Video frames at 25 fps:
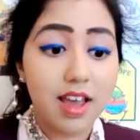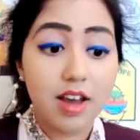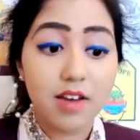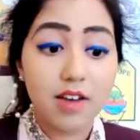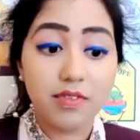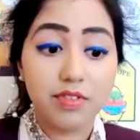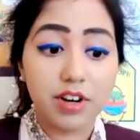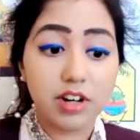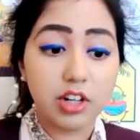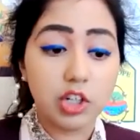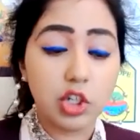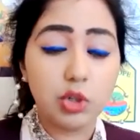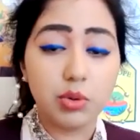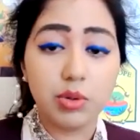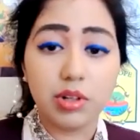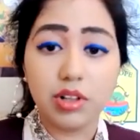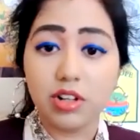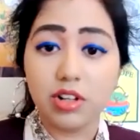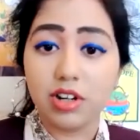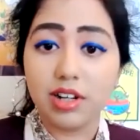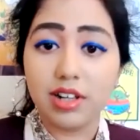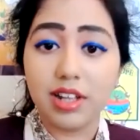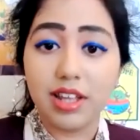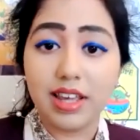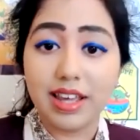Virtual
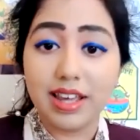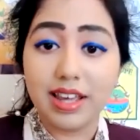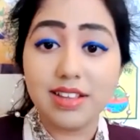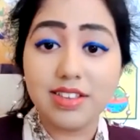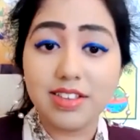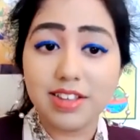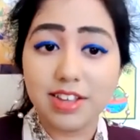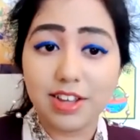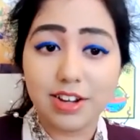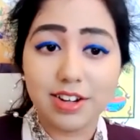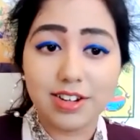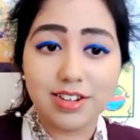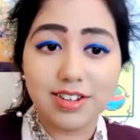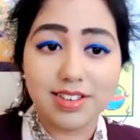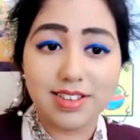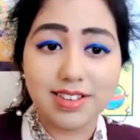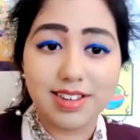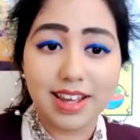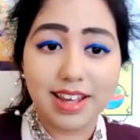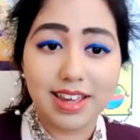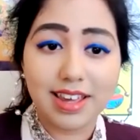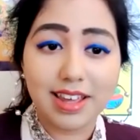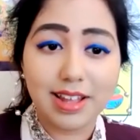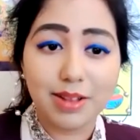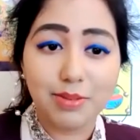learning is here to
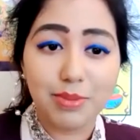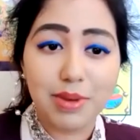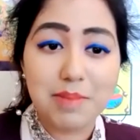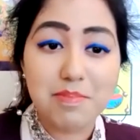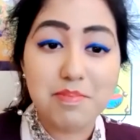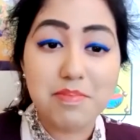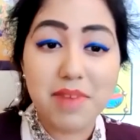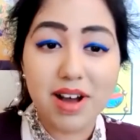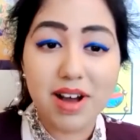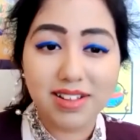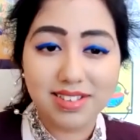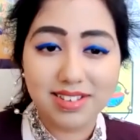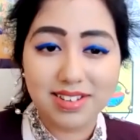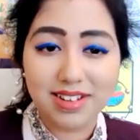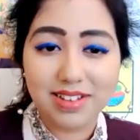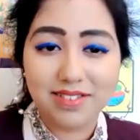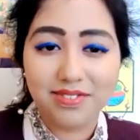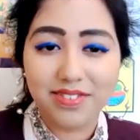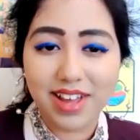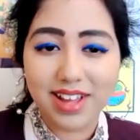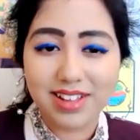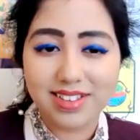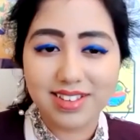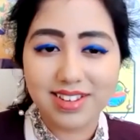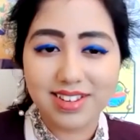stay, and we must
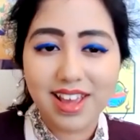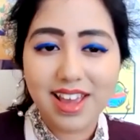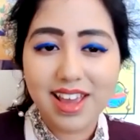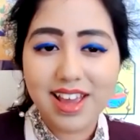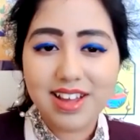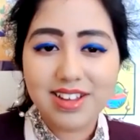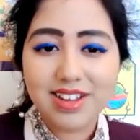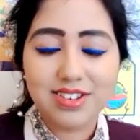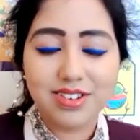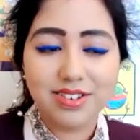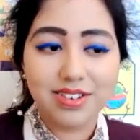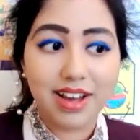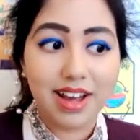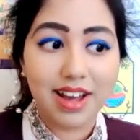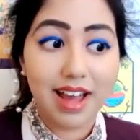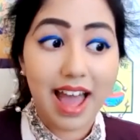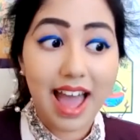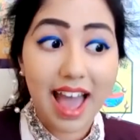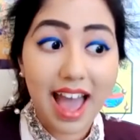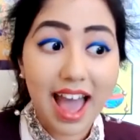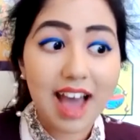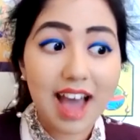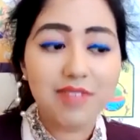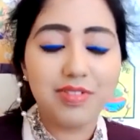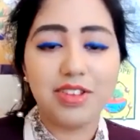invest to
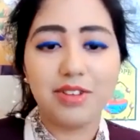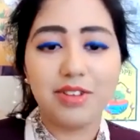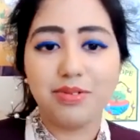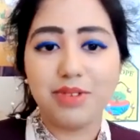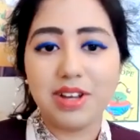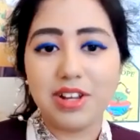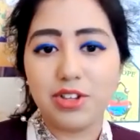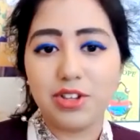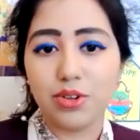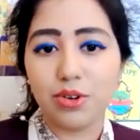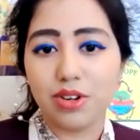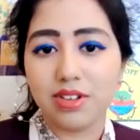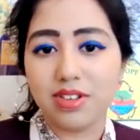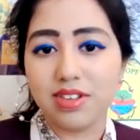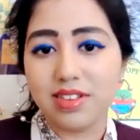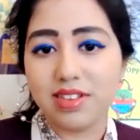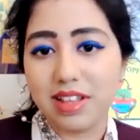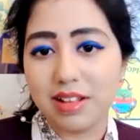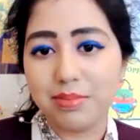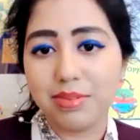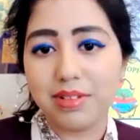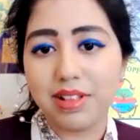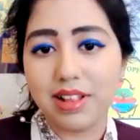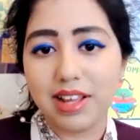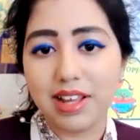have the resources in
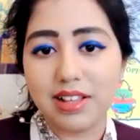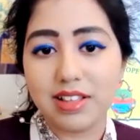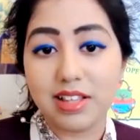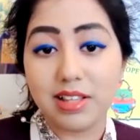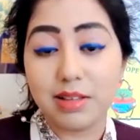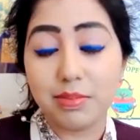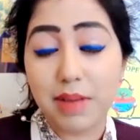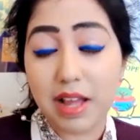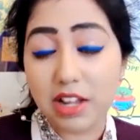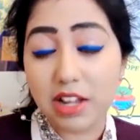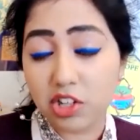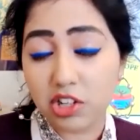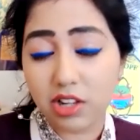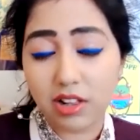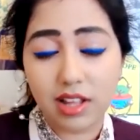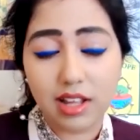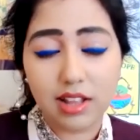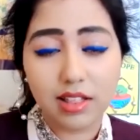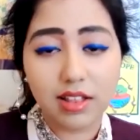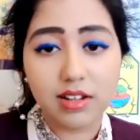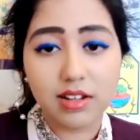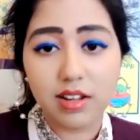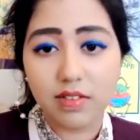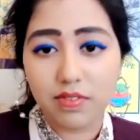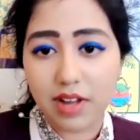place, especially in
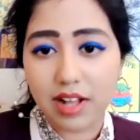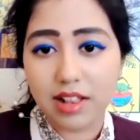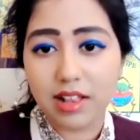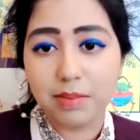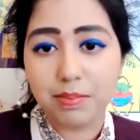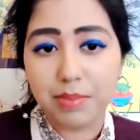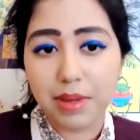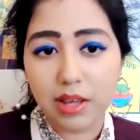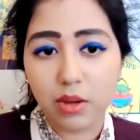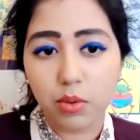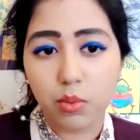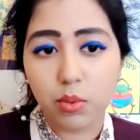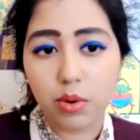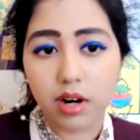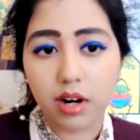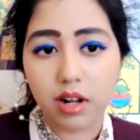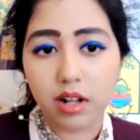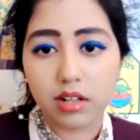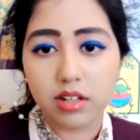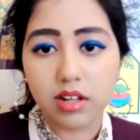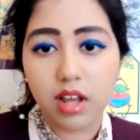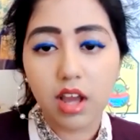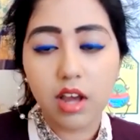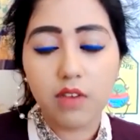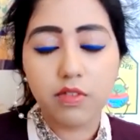the developing
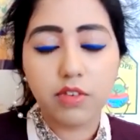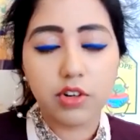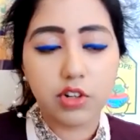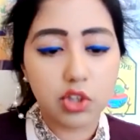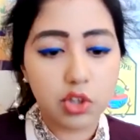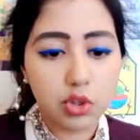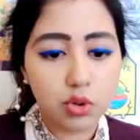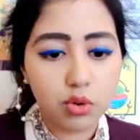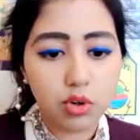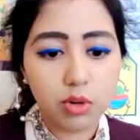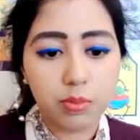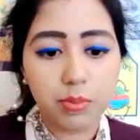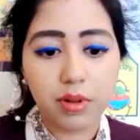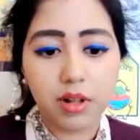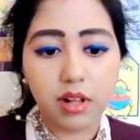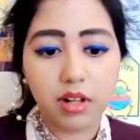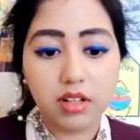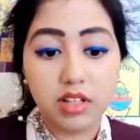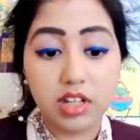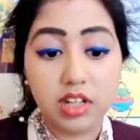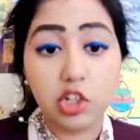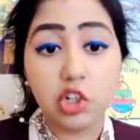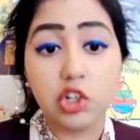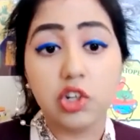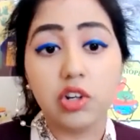world, for suitable
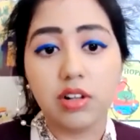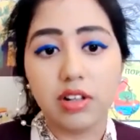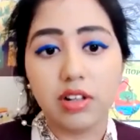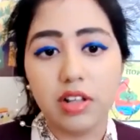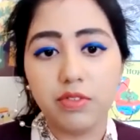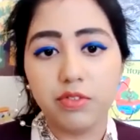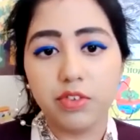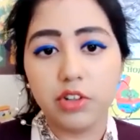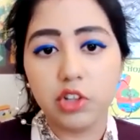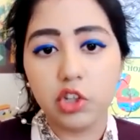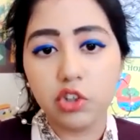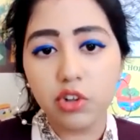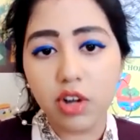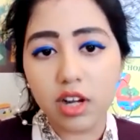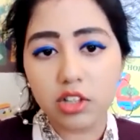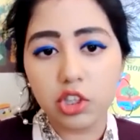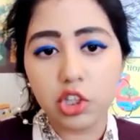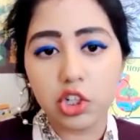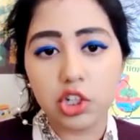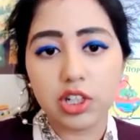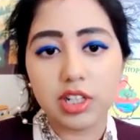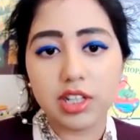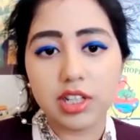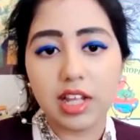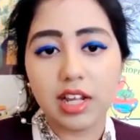digital
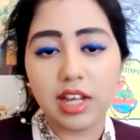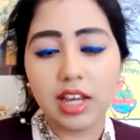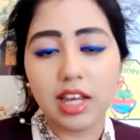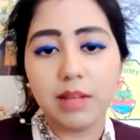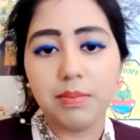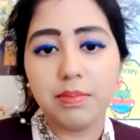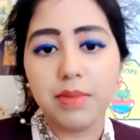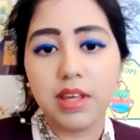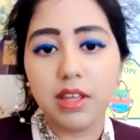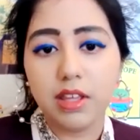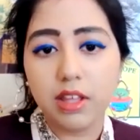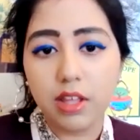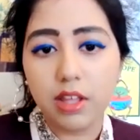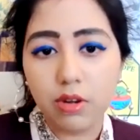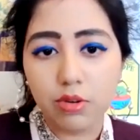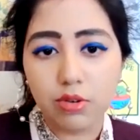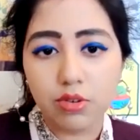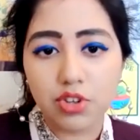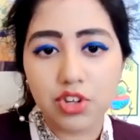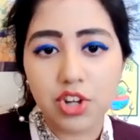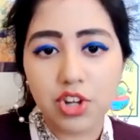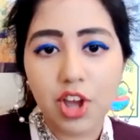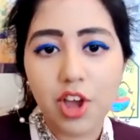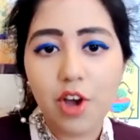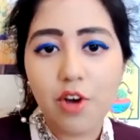infrastructure that can be
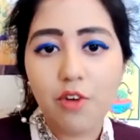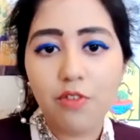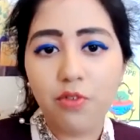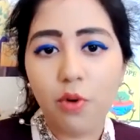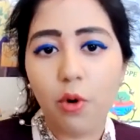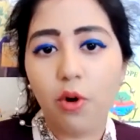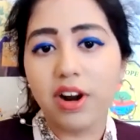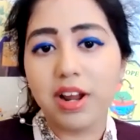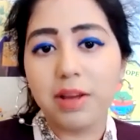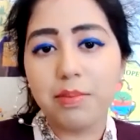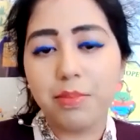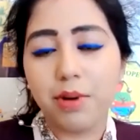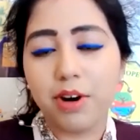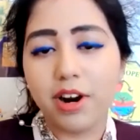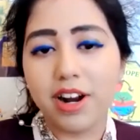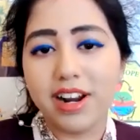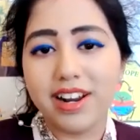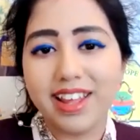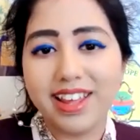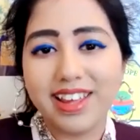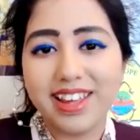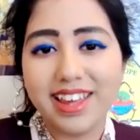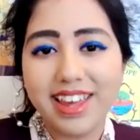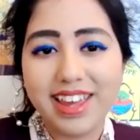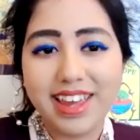used for
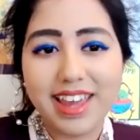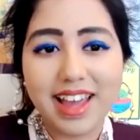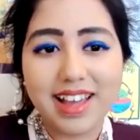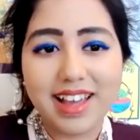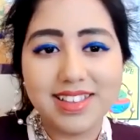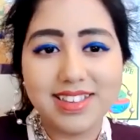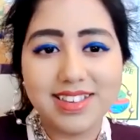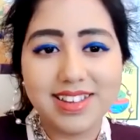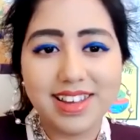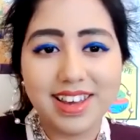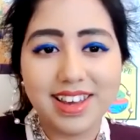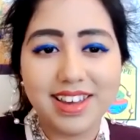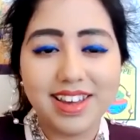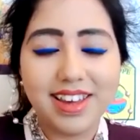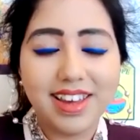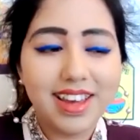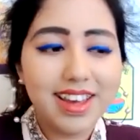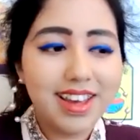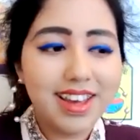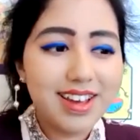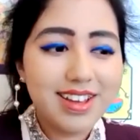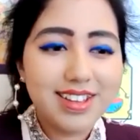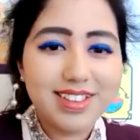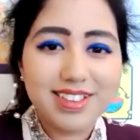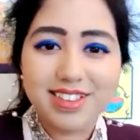imparting ESD.
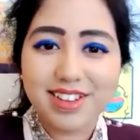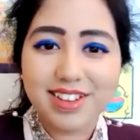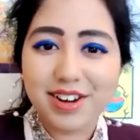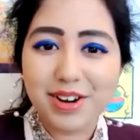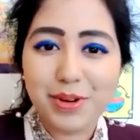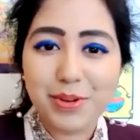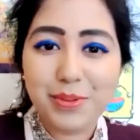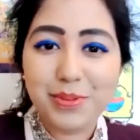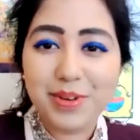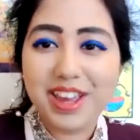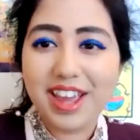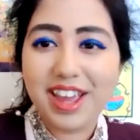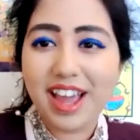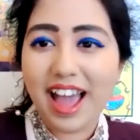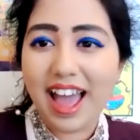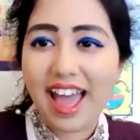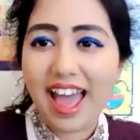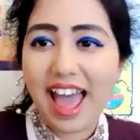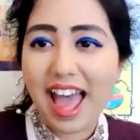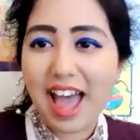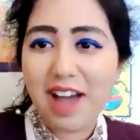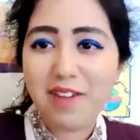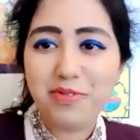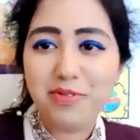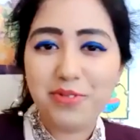So we
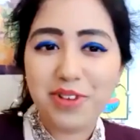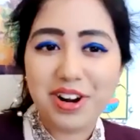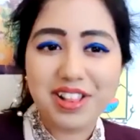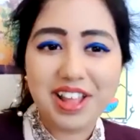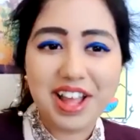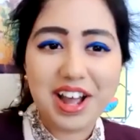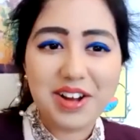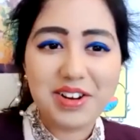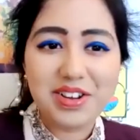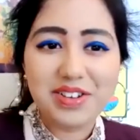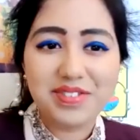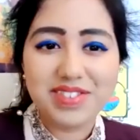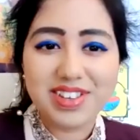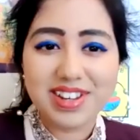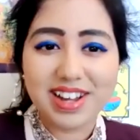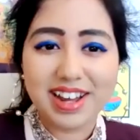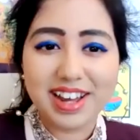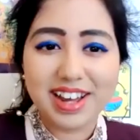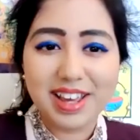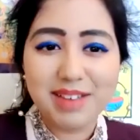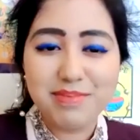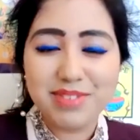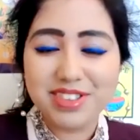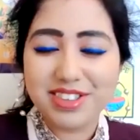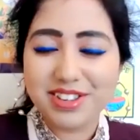have run out of
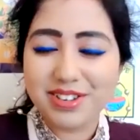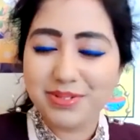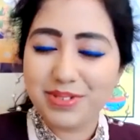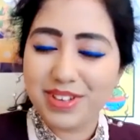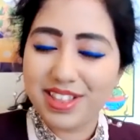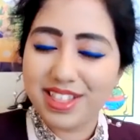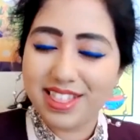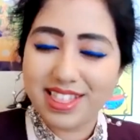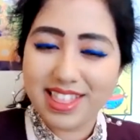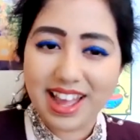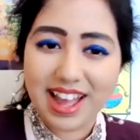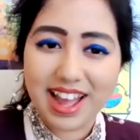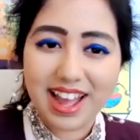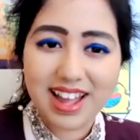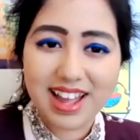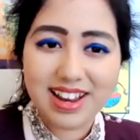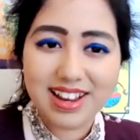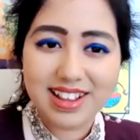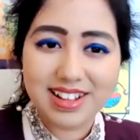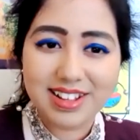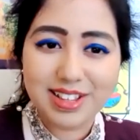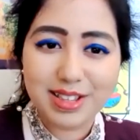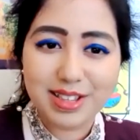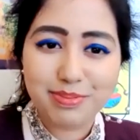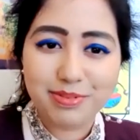time. So with that,
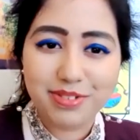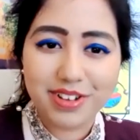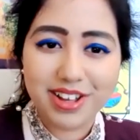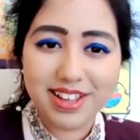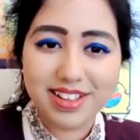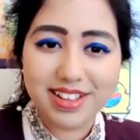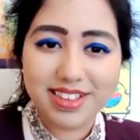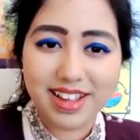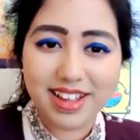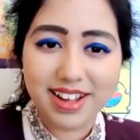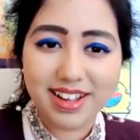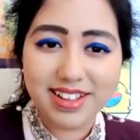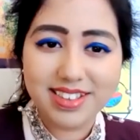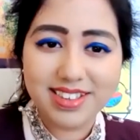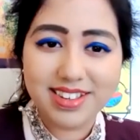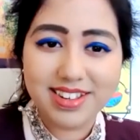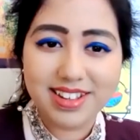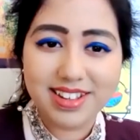this brings us to